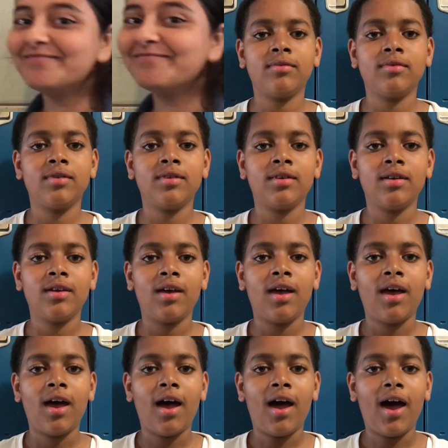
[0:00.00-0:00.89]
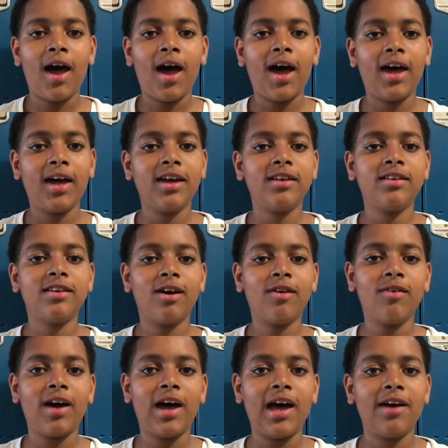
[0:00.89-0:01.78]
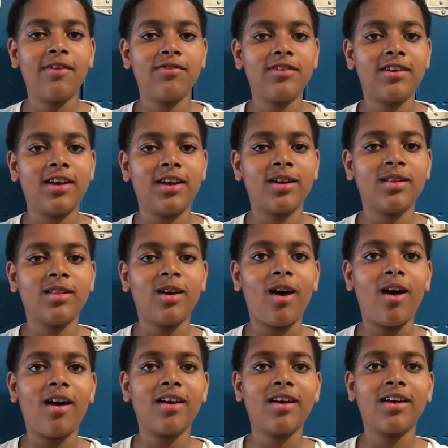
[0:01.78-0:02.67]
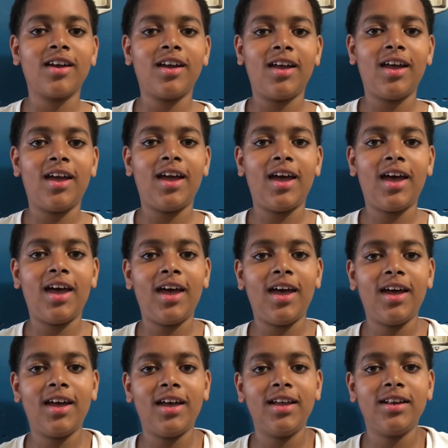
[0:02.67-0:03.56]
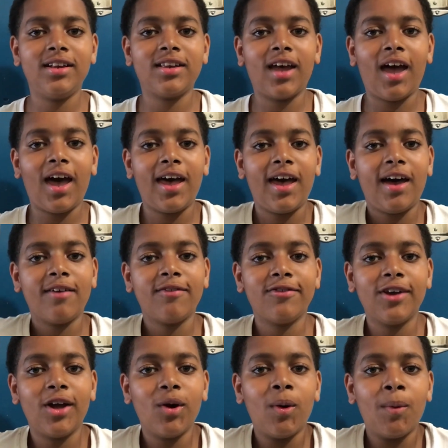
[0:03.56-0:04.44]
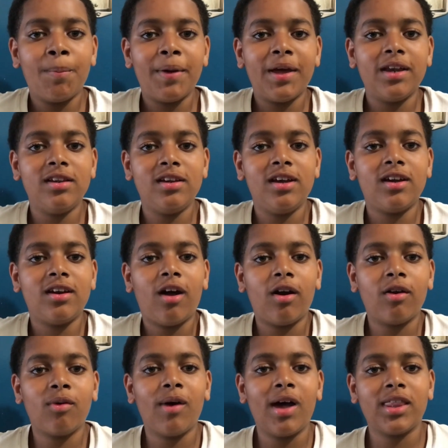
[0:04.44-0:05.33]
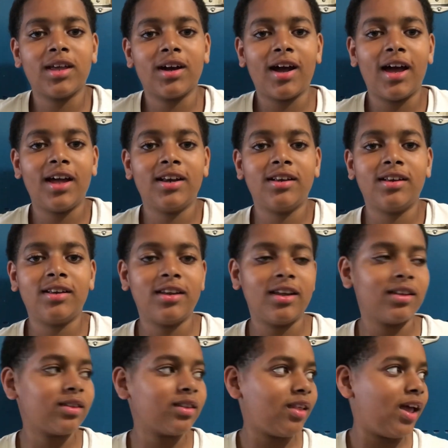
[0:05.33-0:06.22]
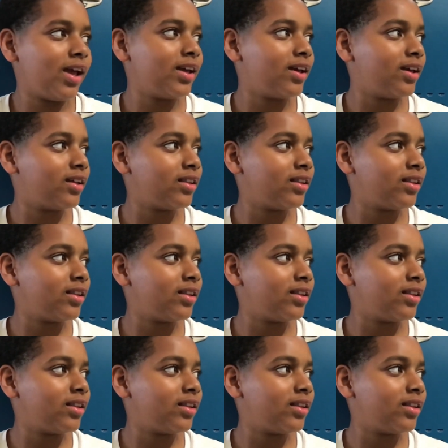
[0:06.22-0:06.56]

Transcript: I don't have TikTok and I have no opinion on whether I dislike